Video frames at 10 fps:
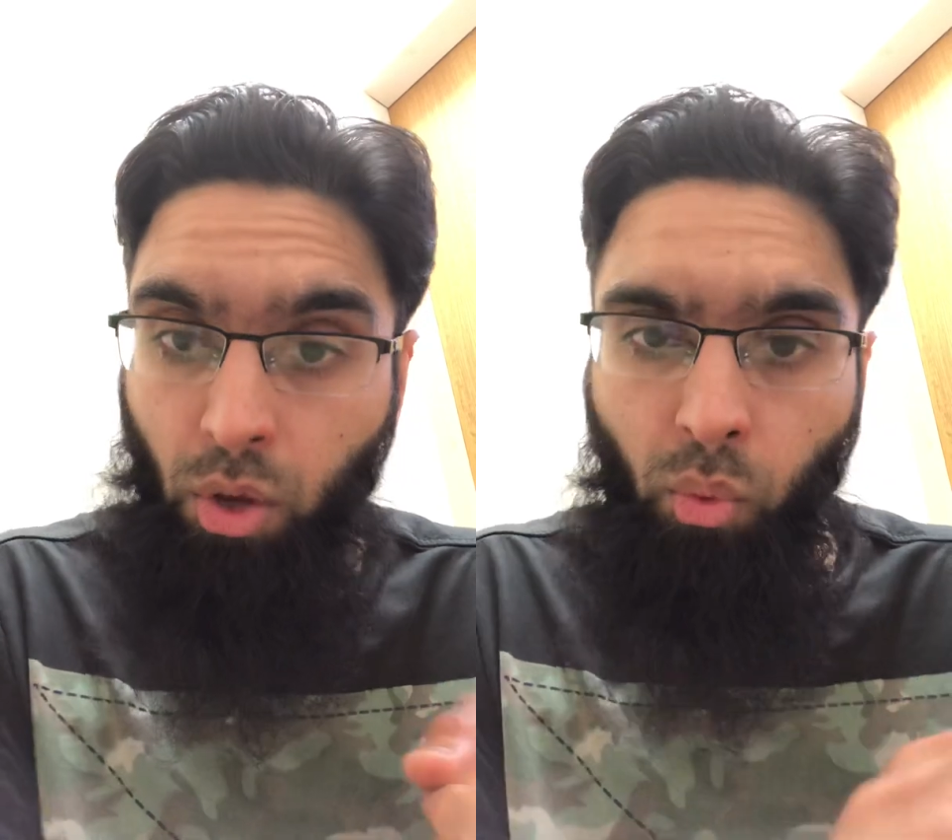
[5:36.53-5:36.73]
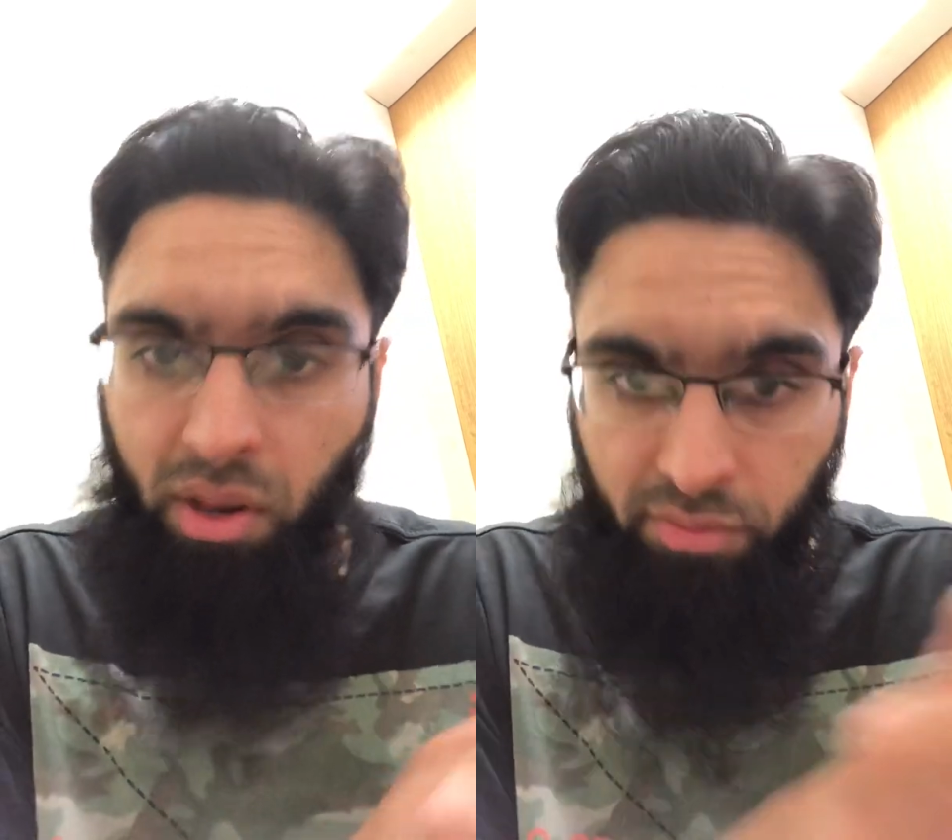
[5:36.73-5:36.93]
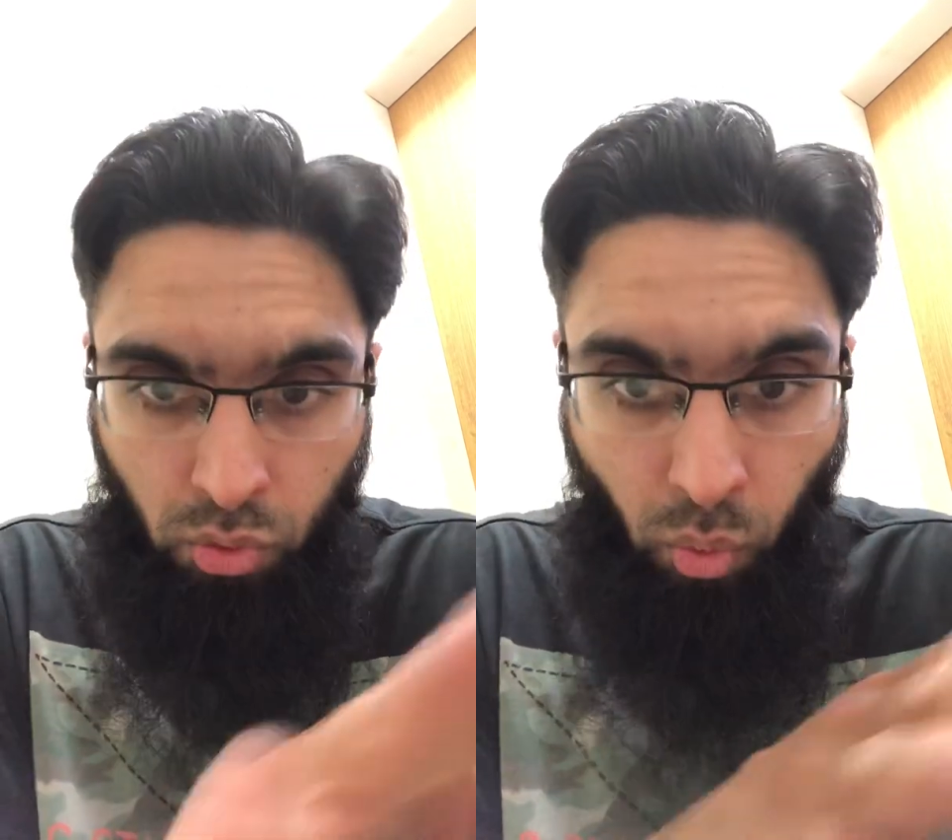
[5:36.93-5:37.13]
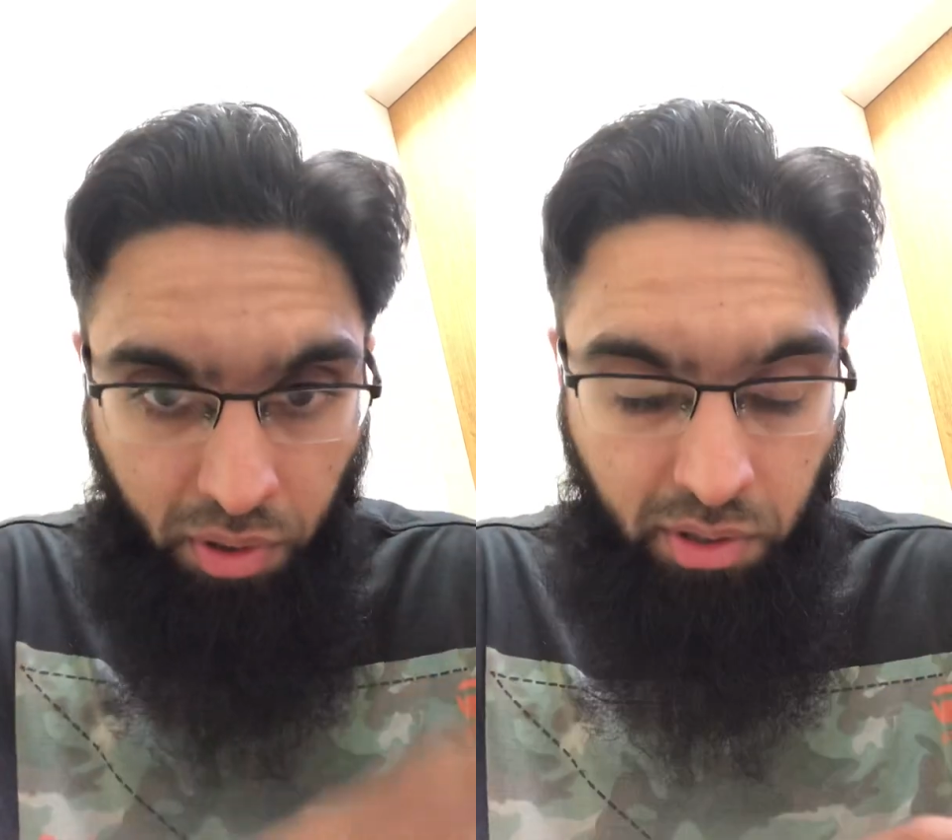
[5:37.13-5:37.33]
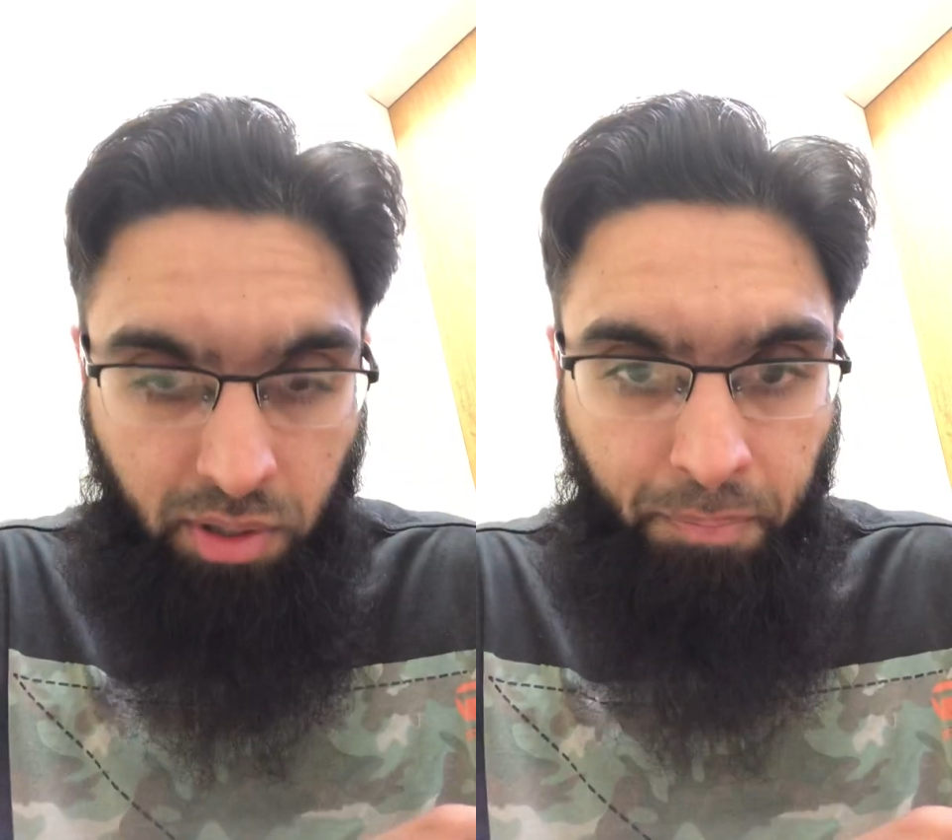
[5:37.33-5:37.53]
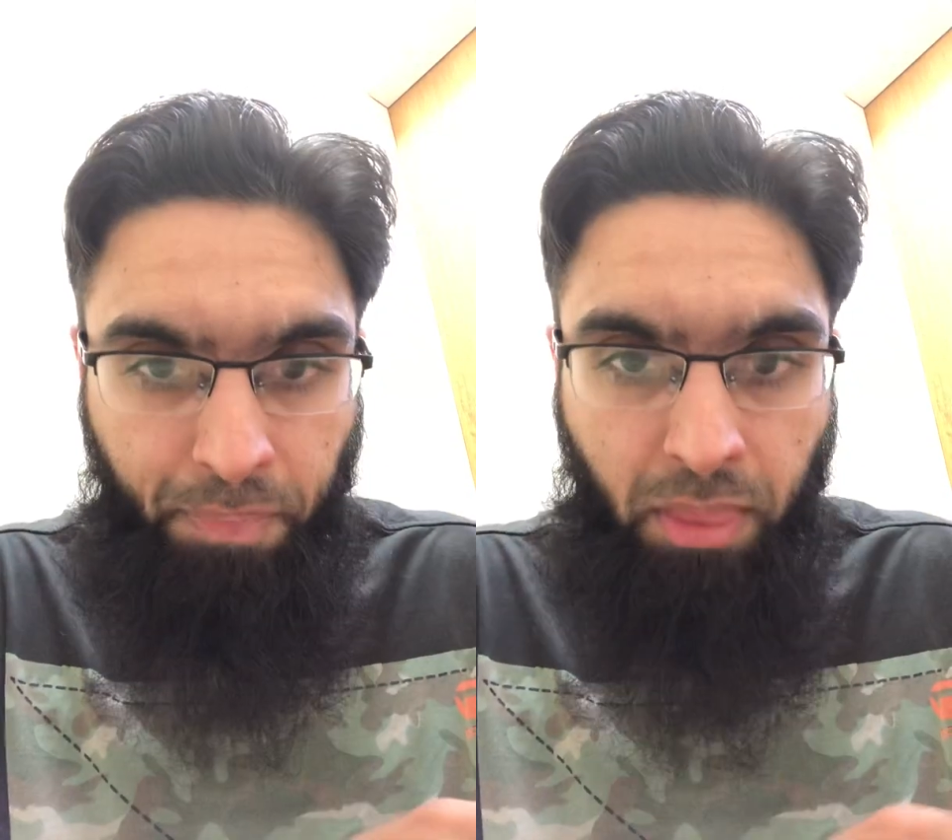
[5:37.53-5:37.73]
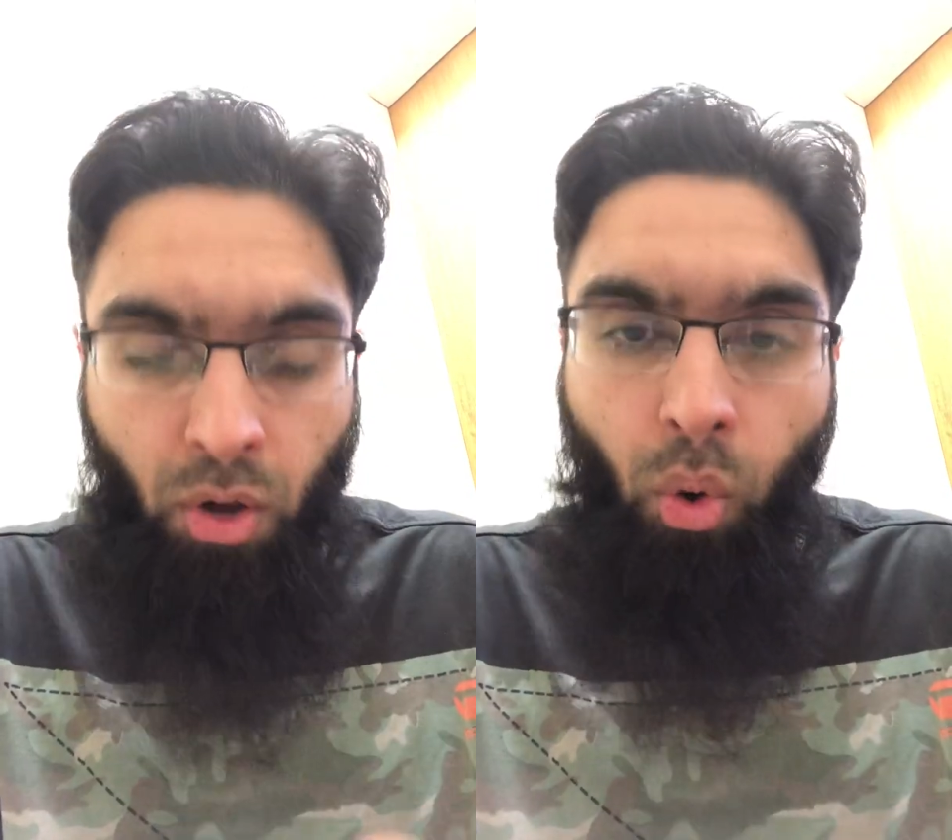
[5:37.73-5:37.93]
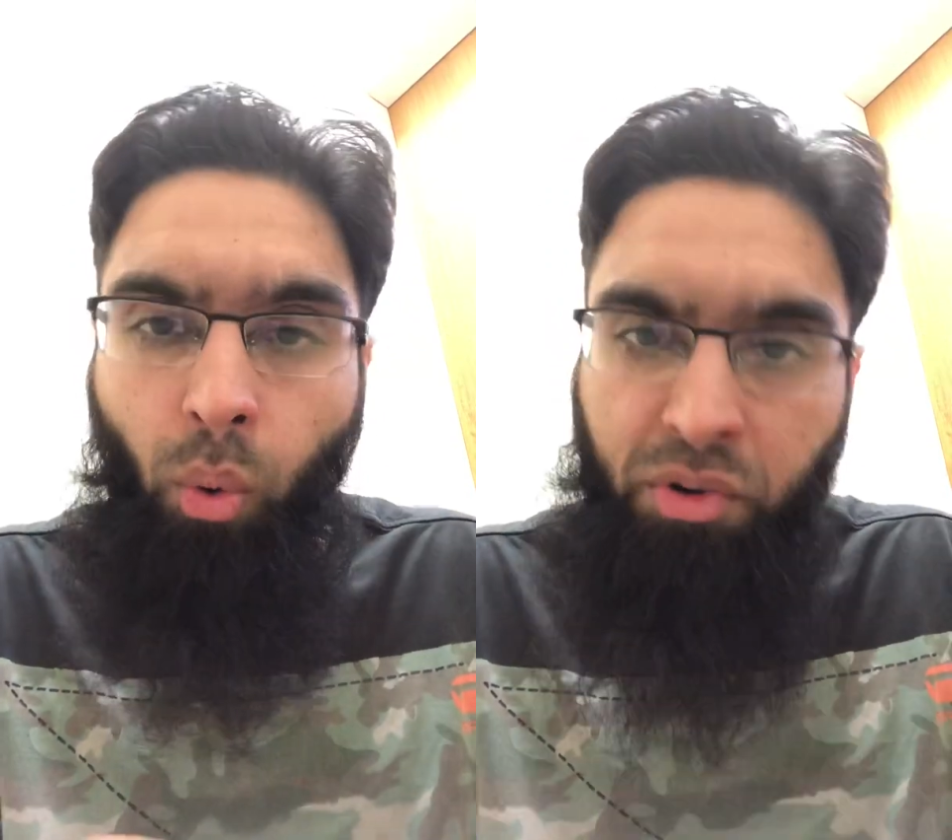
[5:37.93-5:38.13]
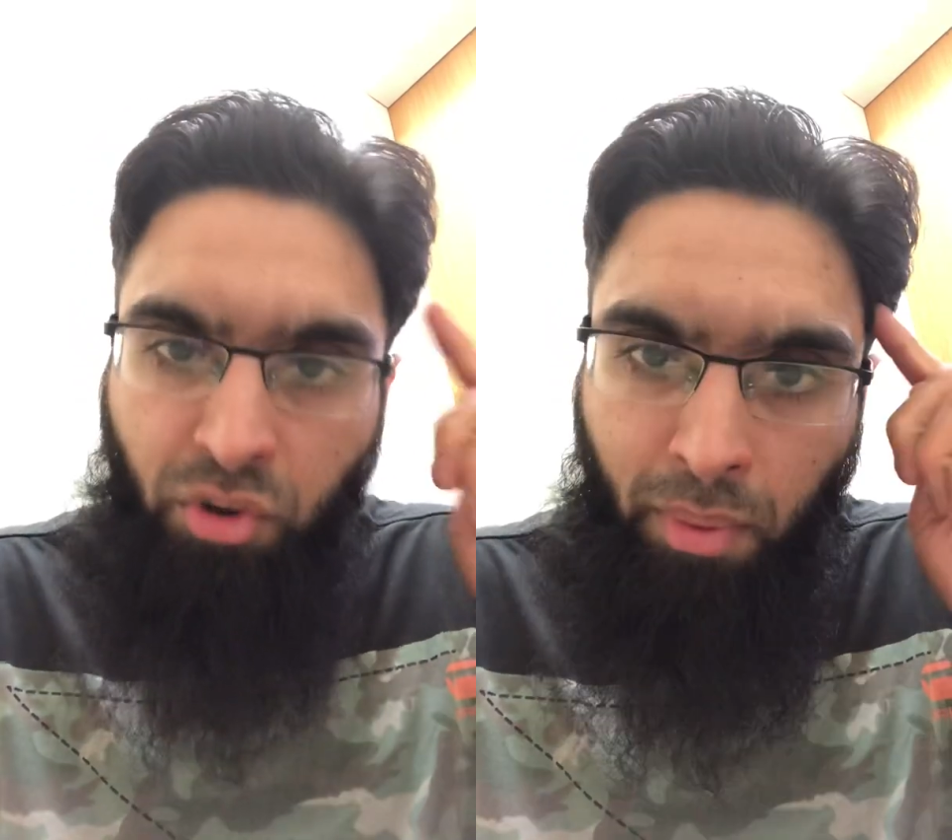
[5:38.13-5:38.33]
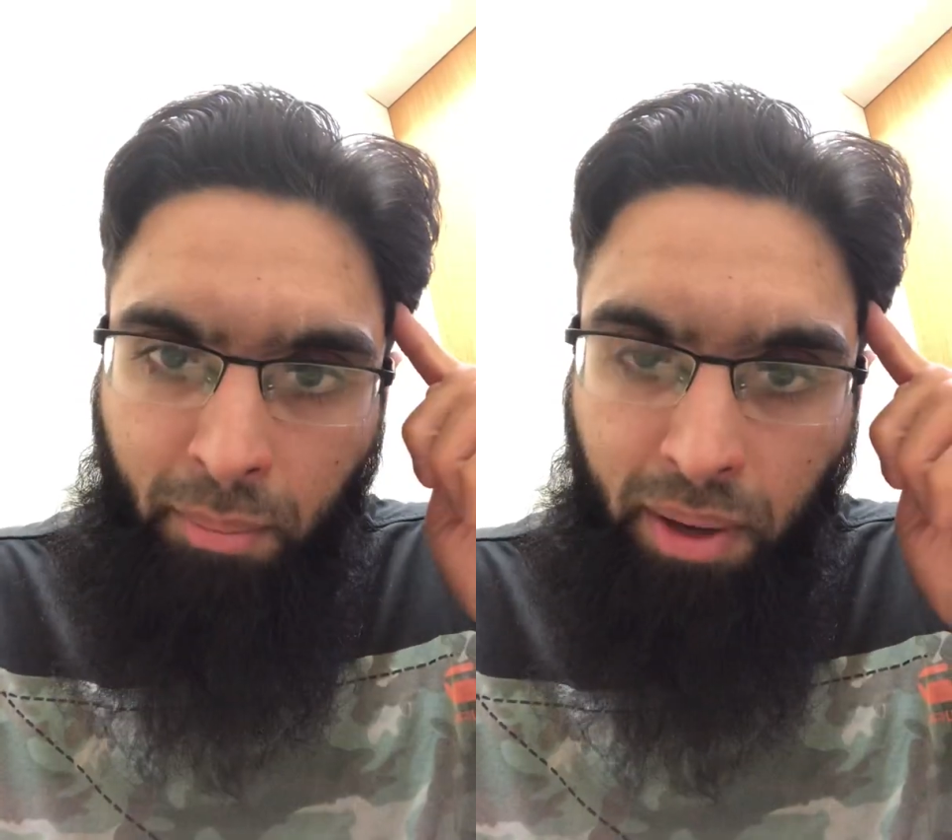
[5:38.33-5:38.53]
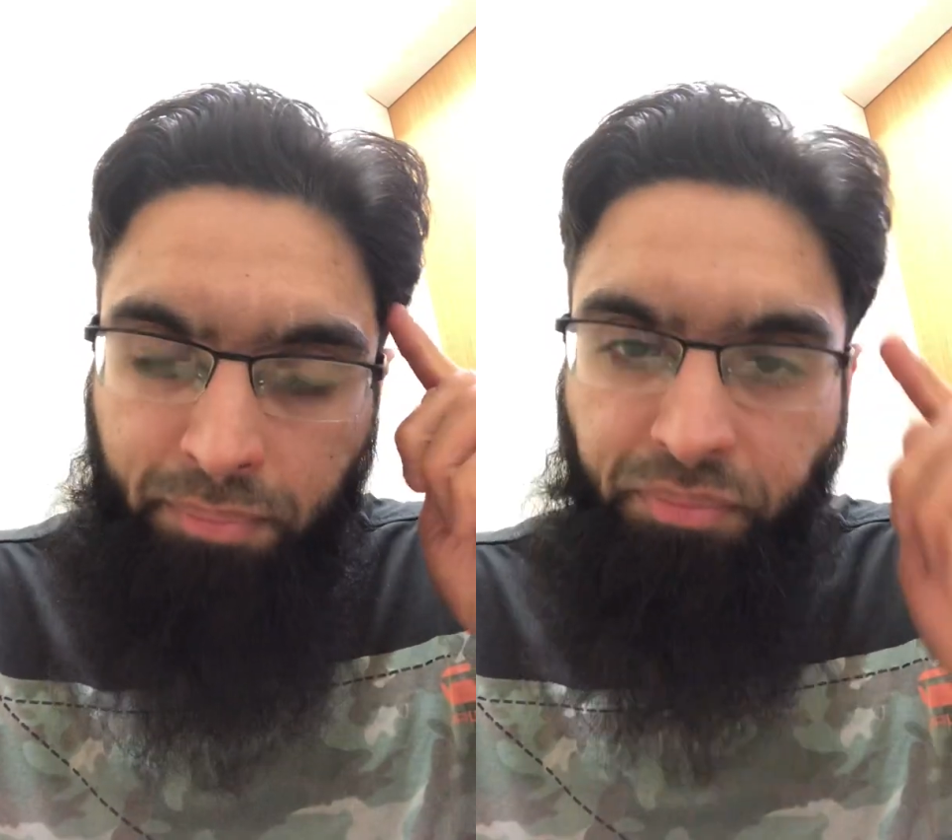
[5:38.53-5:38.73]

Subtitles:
whatever you want, always remember,